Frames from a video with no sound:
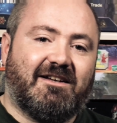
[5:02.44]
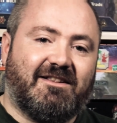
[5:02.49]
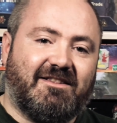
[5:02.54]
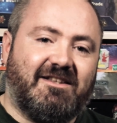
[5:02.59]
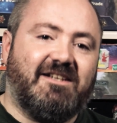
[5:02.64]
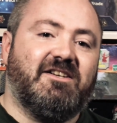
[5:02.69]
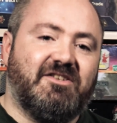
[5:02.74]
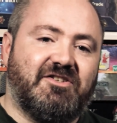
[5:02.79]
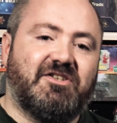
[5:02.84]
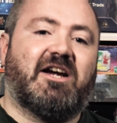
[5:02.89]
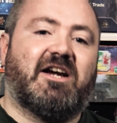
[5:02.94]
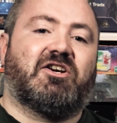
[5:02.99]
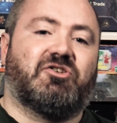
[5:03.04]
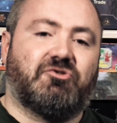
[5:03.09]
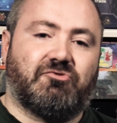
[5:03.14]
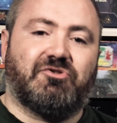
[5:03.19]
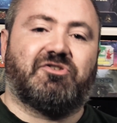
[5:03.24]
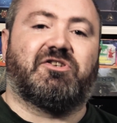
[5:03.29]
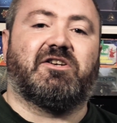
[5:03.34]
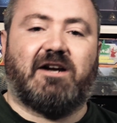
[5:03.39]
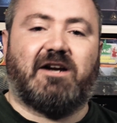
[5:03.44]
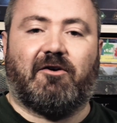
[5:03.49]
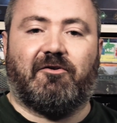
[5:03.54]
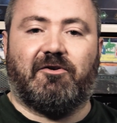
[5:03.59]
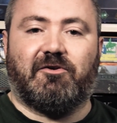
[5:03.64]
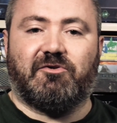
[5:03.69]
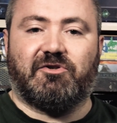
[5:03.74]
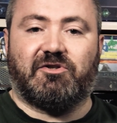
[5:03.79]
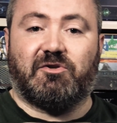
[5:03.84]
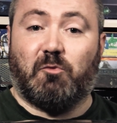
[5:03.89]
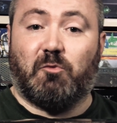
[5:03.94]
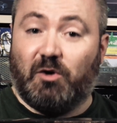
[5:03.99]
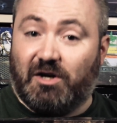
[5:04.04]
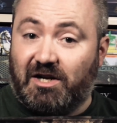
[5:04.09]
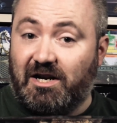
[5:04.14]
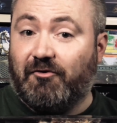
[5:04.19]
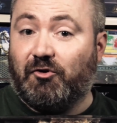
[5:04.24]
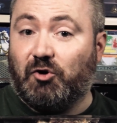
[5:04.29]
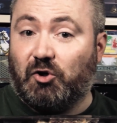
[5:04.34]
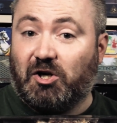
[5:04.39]
these extra scenarios were
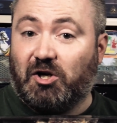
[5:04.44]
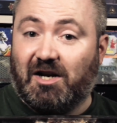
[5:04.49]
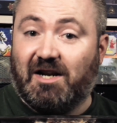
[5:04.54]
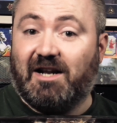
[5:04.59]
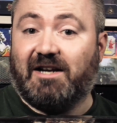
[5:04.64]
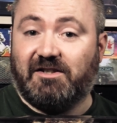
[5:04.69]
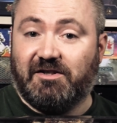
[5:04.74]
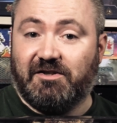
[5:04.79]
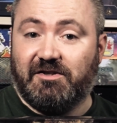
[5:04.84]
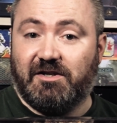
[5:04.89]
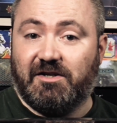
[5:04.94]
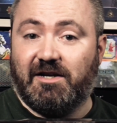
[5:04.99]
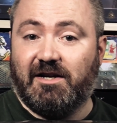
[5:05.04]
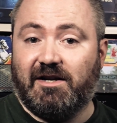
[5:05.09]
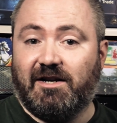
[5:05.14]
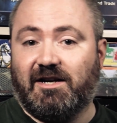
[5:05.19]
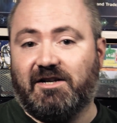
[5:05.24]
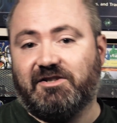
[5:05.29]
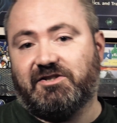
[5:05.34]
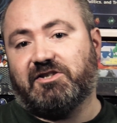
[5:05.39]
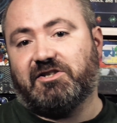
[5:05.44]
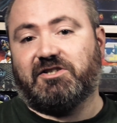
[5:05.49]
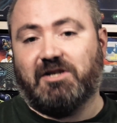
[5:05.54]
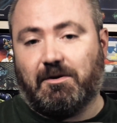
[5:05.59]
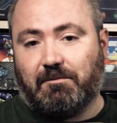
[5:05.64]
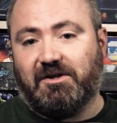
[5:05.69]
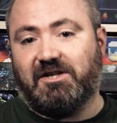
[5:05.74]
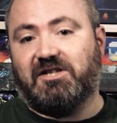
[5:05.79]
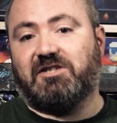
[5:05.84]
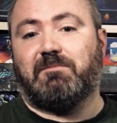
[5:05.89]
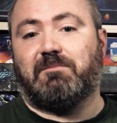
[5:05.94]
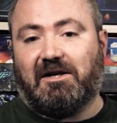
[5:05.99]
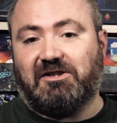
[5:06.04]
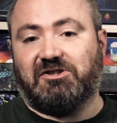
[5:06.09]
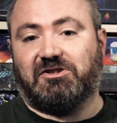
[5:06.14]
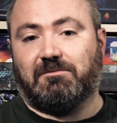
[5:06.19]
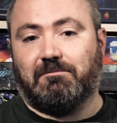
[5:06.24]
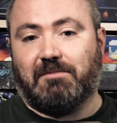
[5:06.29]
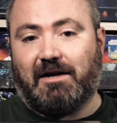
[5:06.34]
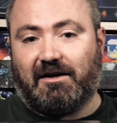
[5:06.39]
never collected as a separate
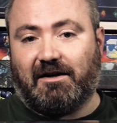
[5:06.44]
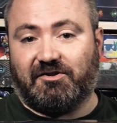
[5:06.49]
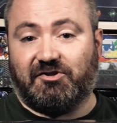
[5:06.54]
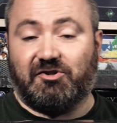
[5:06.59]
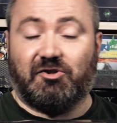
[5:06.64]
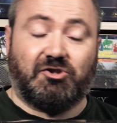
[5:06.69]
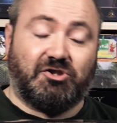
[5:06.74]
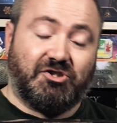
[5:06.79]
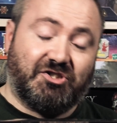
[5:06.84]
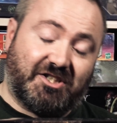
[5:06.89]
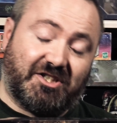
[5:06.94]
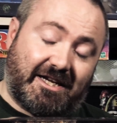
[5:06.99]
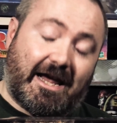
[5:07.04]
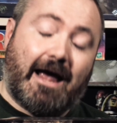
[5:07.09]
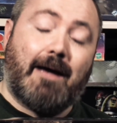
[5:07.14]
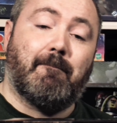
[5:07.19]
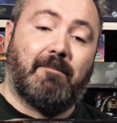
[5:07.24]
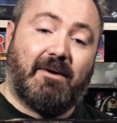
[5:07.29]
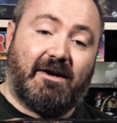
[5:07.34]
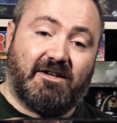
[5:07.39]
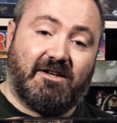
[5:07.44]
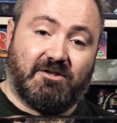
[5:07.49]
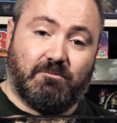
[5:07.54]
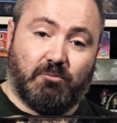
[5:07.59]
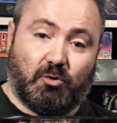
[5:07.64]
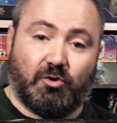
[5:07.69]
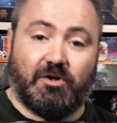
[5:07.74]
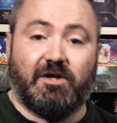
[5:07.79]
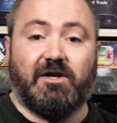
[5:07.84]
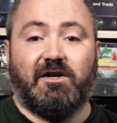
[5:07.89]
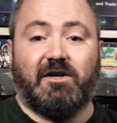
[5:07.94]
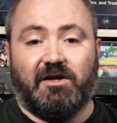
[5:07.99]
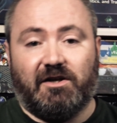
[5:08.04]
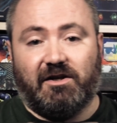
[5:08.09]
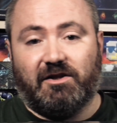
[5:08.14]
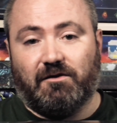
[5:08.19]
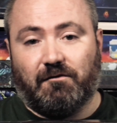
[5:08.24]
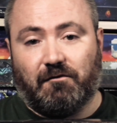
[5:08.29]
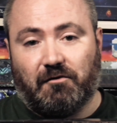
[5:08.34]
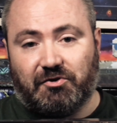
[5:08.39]
expansion pack, such as the campaigns book
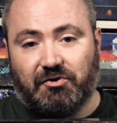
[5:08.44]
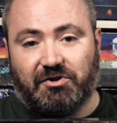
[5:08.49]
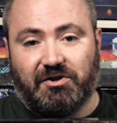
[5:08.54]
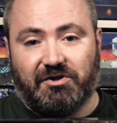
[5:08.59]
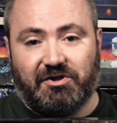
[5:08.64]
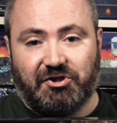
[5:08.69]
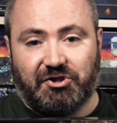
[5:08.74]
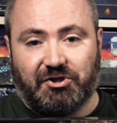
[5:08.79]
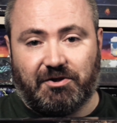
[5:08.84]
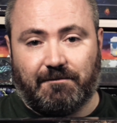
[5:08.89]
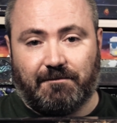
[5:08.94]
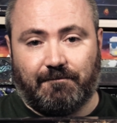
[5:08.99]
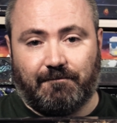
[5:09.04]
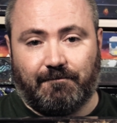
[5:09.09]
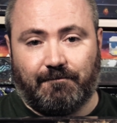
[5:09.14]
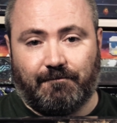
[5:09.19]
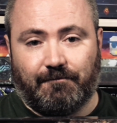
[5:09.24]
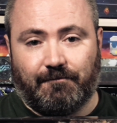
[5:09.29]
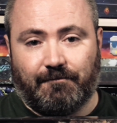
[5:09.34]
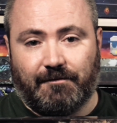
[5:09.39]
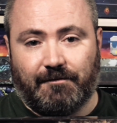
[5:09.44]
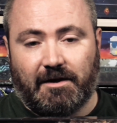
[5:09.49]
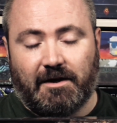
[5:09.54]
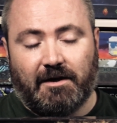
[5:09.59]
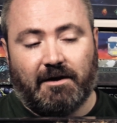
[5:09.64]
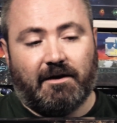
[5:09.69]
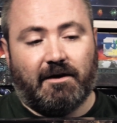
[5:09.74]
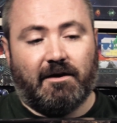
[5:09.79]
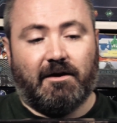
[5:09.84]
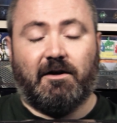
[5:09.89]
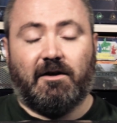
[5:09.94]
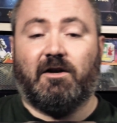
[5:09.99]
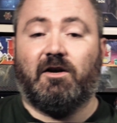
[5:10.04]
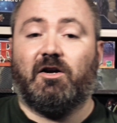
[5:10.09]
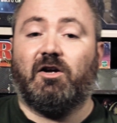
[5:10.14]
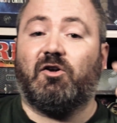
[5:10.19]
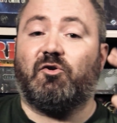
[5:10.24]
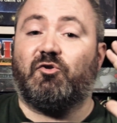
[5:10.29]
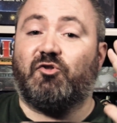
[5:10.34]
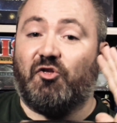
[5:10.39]
in the first edition.
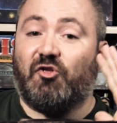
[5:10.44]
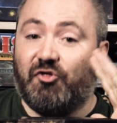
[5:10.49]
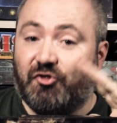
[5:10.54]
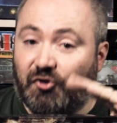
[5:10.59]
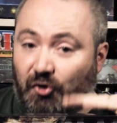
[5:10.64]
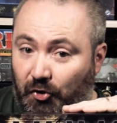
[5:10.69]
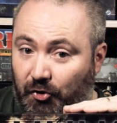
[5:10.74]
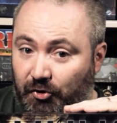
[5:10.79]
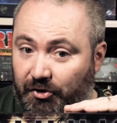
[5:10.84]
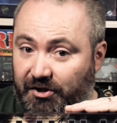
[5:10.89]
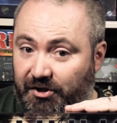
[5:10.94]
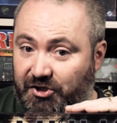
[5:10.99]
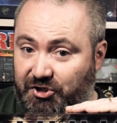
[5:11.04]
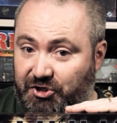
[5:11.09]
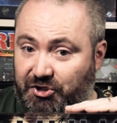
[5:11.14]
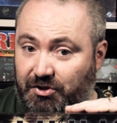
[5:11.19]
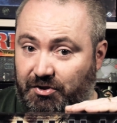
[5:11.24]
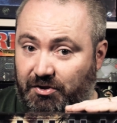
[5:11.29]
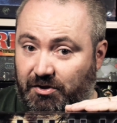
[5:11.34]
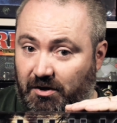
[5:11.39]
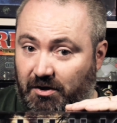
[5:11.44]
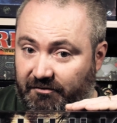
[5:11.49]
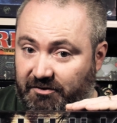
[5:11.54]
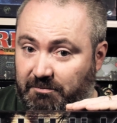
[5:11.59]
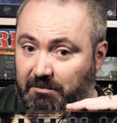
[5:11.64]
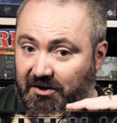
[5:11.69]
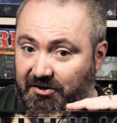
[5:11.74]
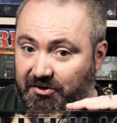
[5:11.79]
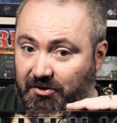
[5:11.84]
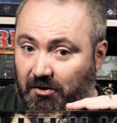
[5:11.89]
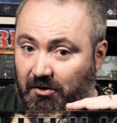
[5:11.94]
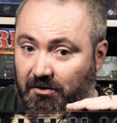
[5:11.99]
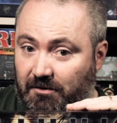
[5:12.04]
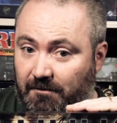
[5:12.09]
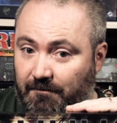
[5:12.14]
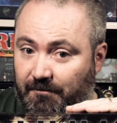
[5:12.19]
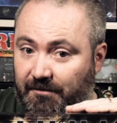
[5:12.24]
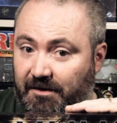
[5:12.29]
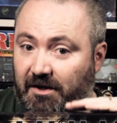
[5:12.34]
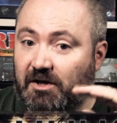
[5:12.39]
Now, the third edition of Space Hulk
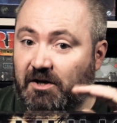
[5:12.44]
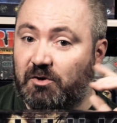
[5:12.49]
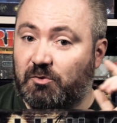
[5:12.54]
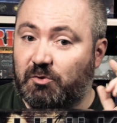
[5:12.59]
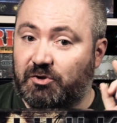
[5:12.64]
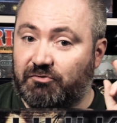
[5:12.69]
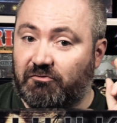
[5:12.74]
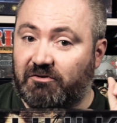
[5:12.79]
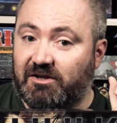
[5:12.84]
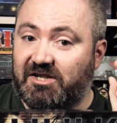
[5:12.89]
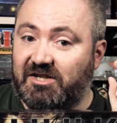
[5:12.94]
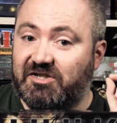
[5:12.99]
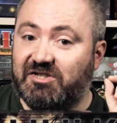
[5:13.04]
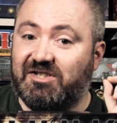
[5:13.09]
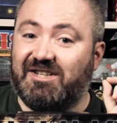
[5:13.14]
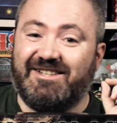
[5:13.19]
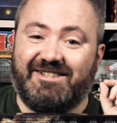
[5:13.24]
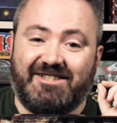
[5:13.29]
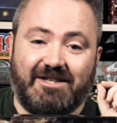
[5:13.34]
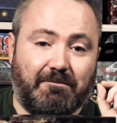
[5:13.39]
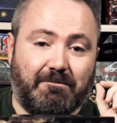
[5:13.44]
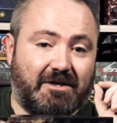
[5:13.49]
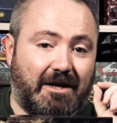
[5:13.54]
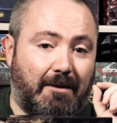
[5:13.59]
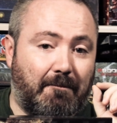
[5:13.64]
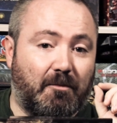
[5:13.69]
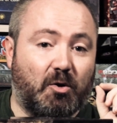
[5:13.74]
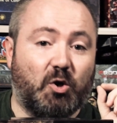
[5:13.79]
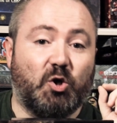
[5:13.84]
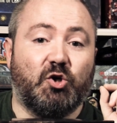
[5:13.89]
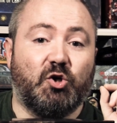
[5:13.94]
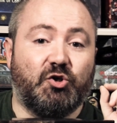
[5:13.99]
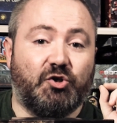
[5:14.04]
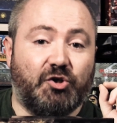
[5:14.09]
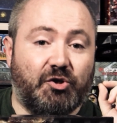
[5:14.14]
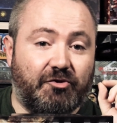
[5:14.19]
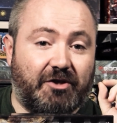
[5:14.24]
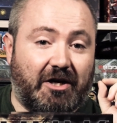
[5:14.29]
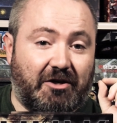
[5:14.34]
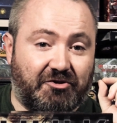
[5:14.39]
was released in September
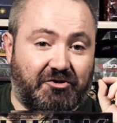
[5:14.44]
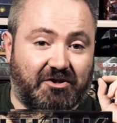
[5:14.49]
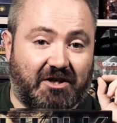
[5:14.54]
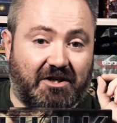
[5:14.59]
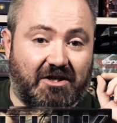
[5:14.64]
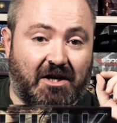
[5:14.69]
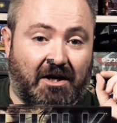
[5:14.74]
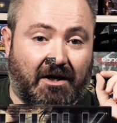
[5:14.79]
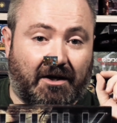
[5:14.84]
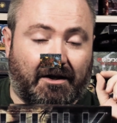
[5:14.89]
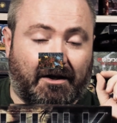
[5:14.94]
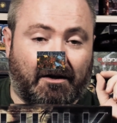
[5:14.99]
2009,